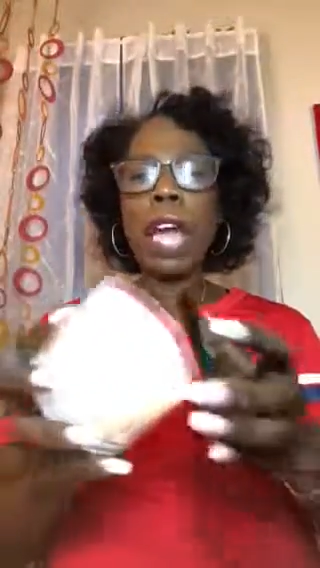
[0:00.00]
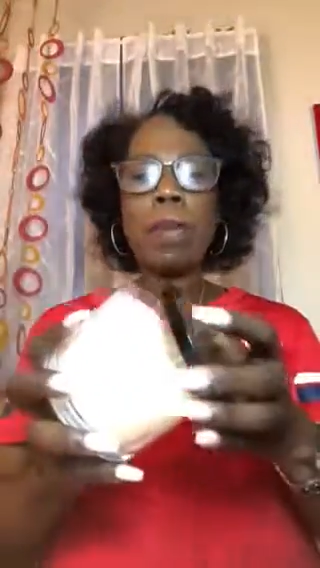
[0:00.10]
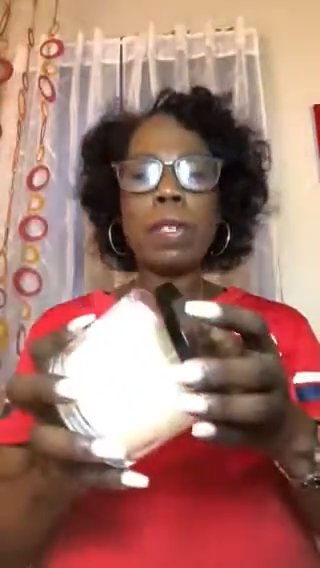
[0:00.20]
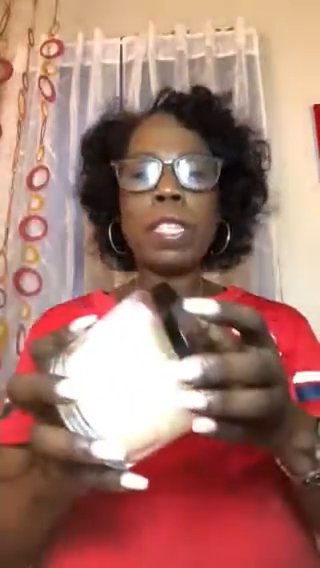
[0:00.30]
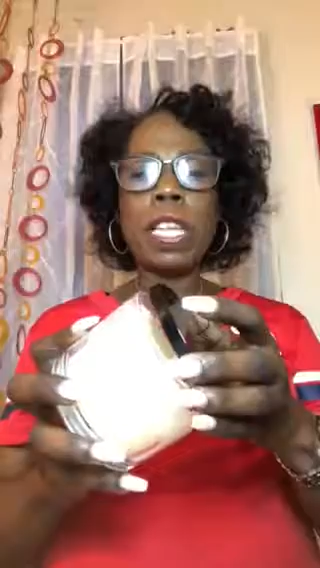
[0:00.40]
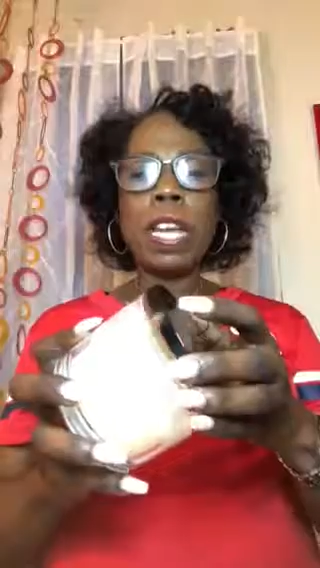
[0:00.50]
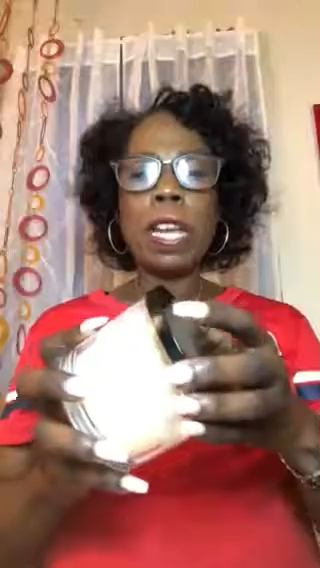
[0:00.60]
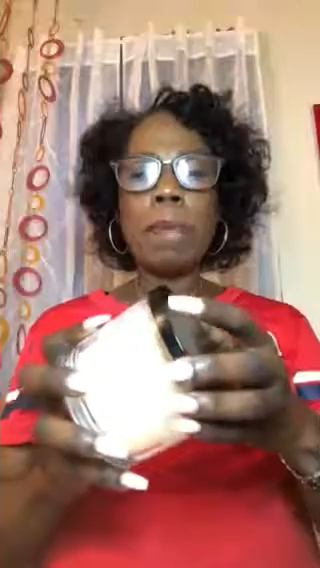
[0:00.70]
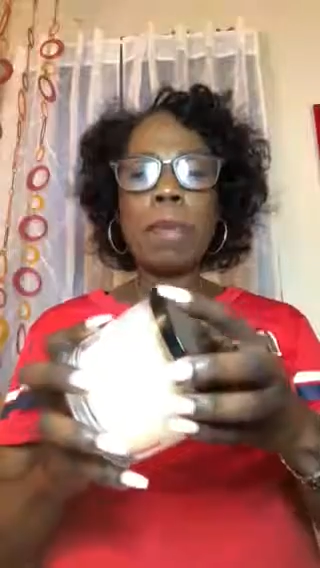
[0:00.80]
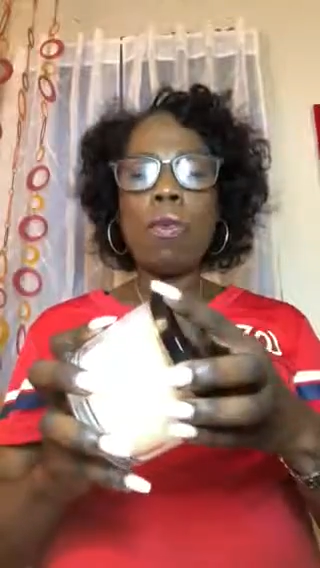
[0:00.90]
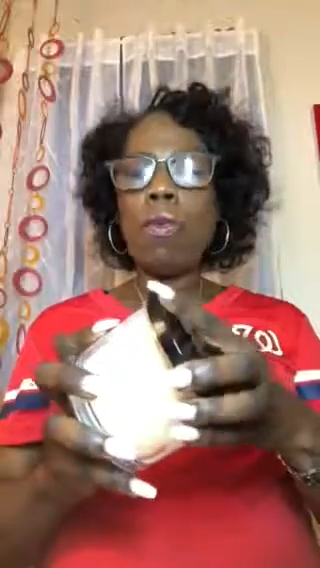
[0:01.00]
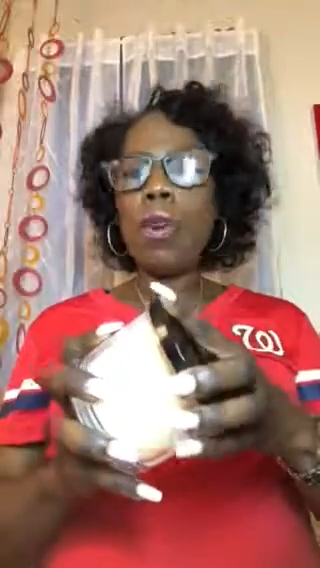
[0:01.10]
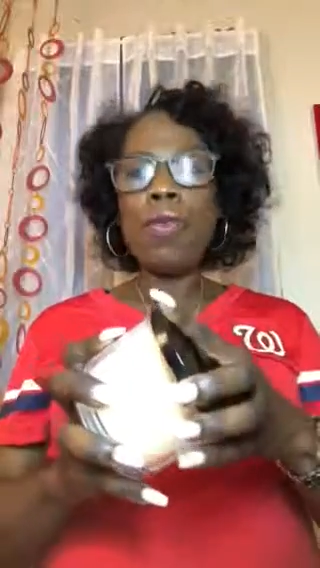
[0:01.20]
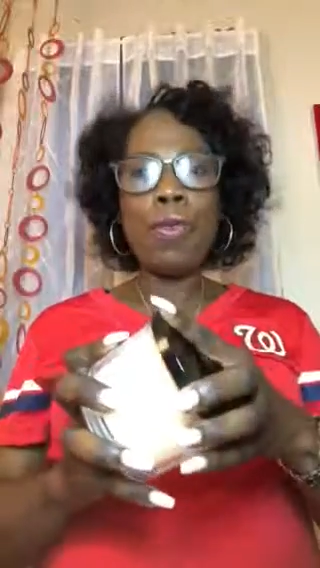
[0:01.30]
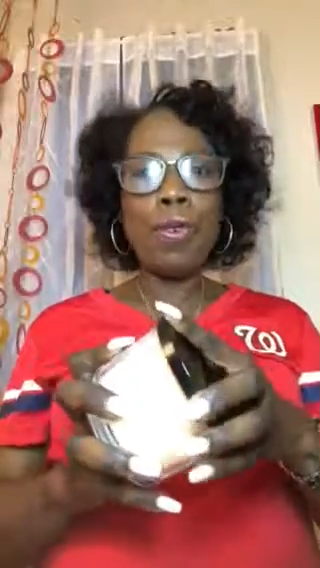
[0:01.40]
I will set it up in
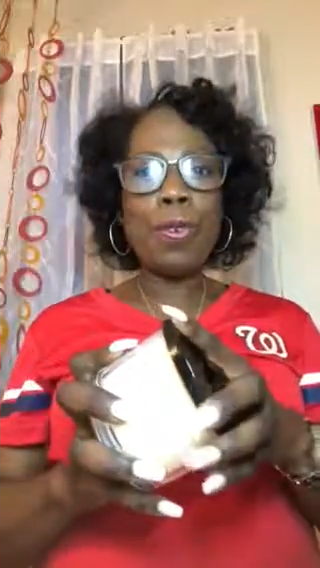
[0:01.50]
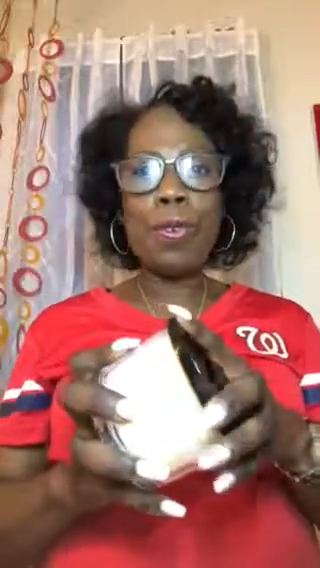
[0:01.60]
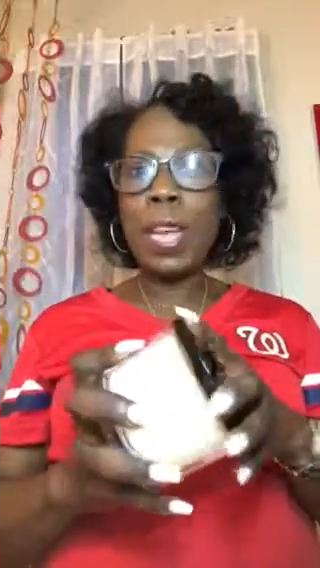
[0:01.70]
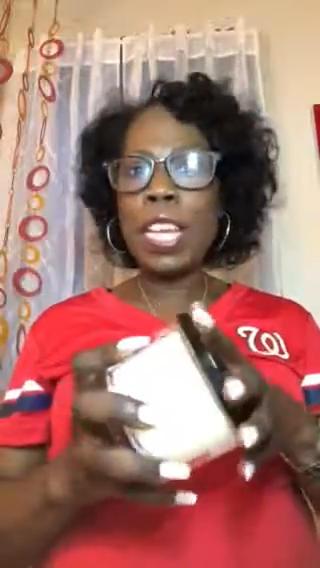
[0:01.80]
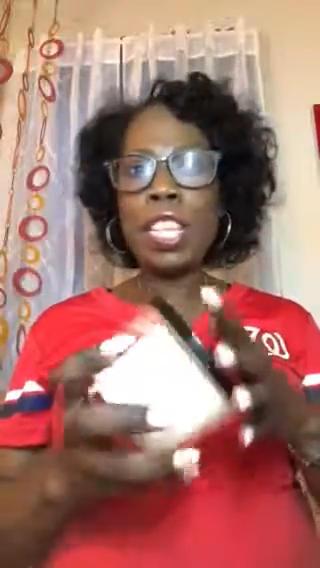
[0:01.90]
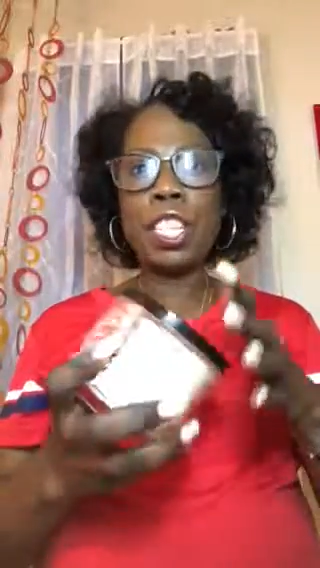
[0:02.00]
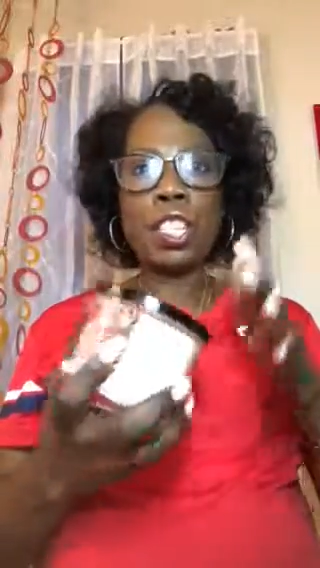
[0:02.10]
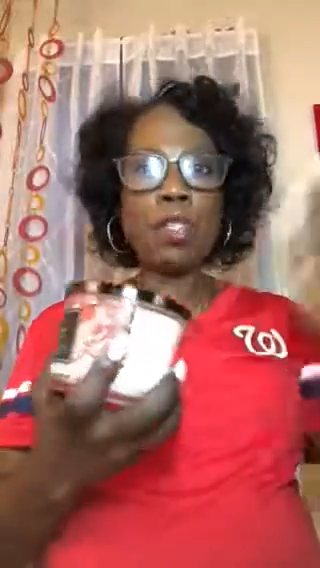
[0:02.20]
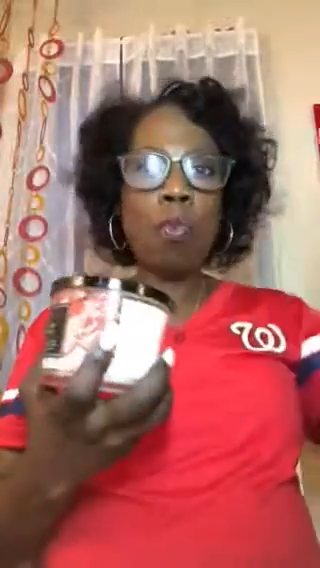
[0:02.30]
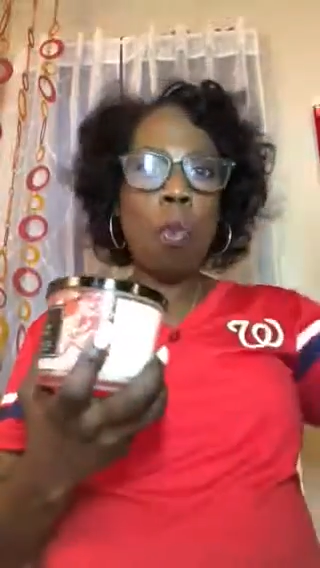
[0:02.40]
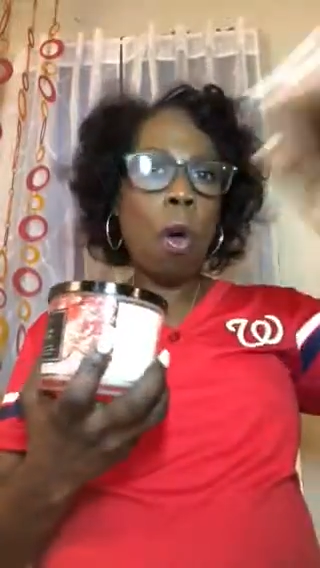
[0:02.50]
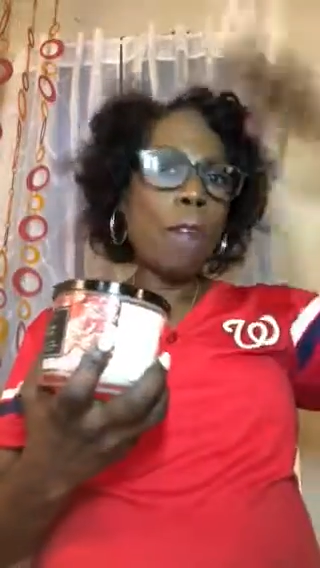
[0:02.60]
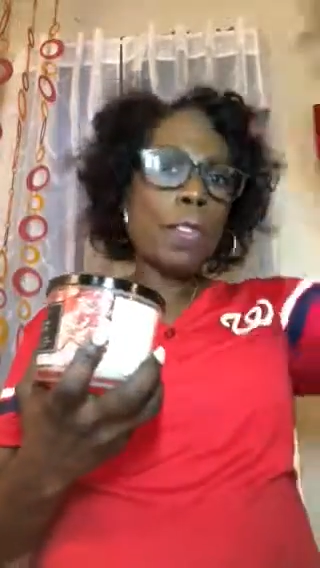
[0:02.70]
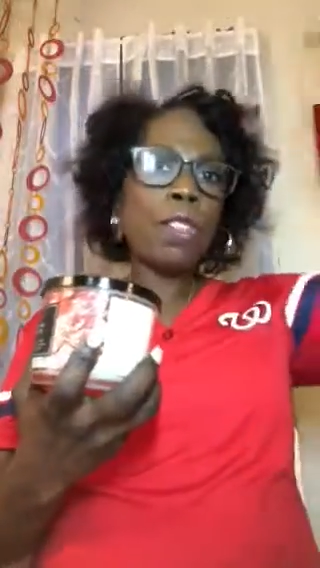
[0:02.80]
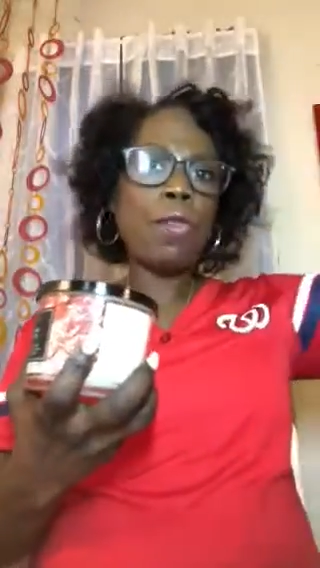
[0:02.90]
one room and it just
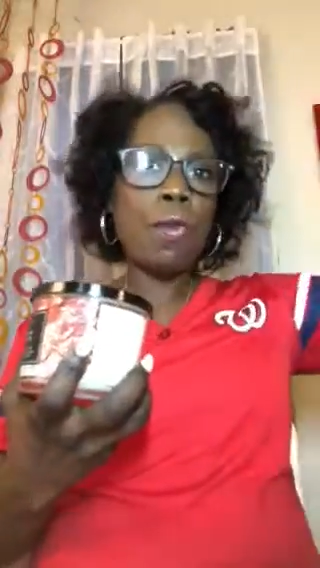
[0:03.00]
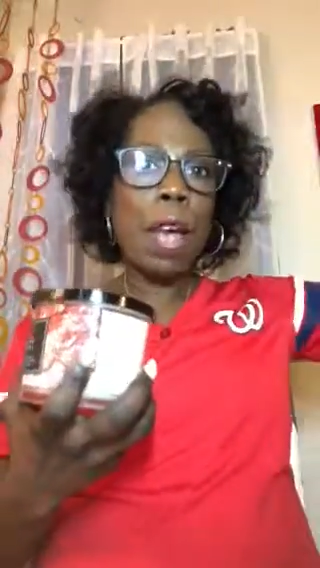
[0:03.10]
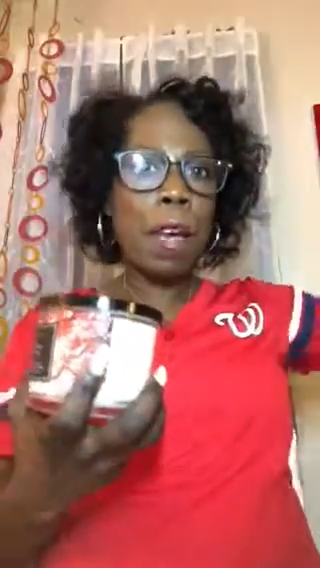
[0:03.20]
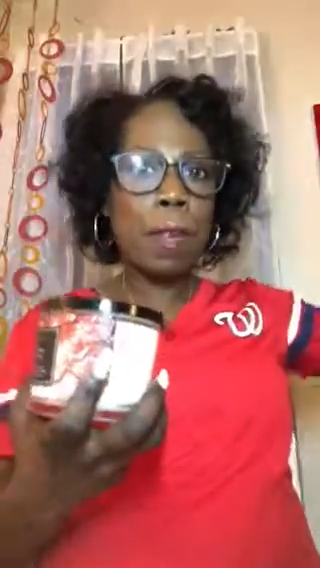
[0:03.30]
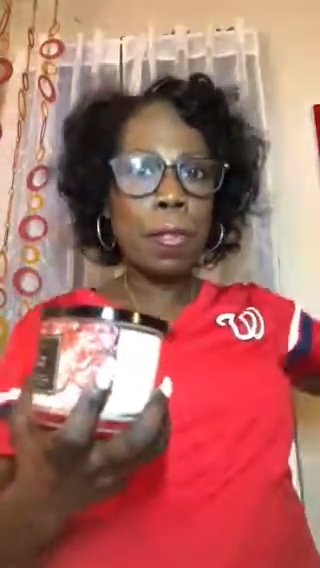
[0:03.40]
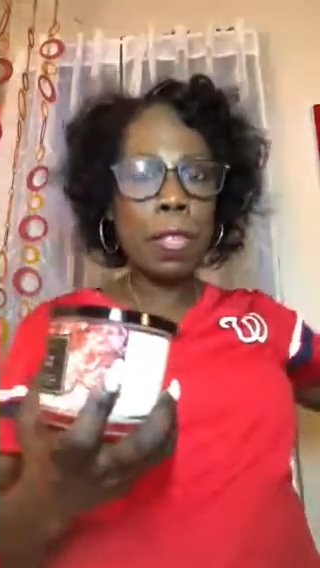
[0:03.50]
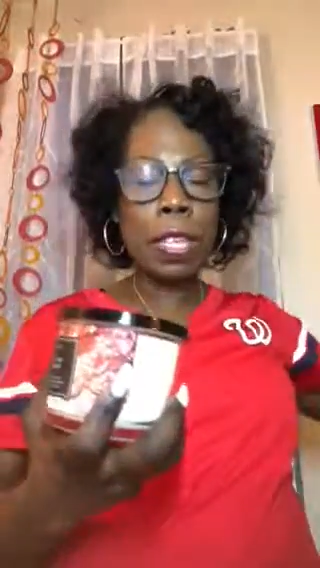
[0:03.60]
wafts throughout